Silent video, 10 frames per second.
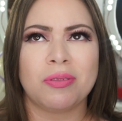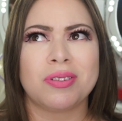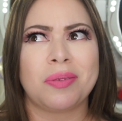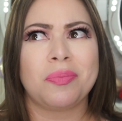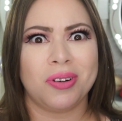which
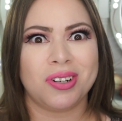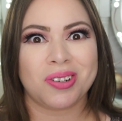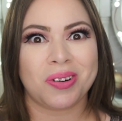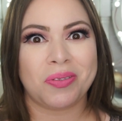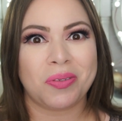I'm pretty
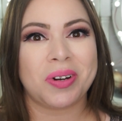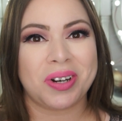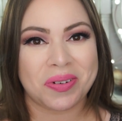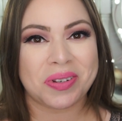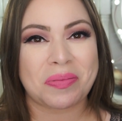sure everyone
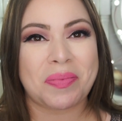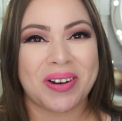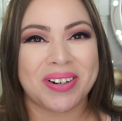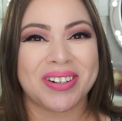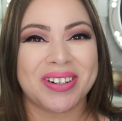knows
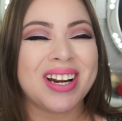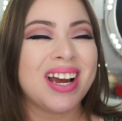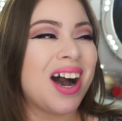about her,